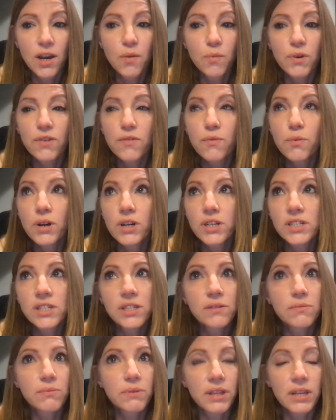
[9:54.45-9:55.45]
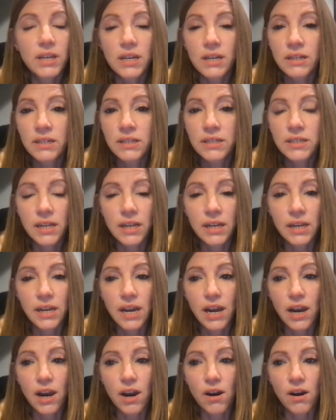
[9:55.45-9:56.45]
We've worked with kids in
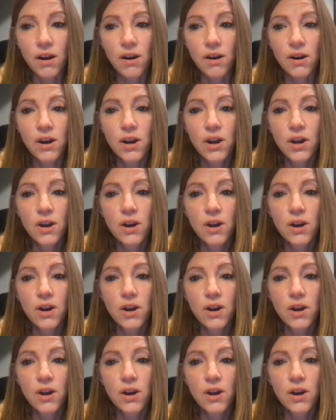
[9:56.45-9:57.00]
care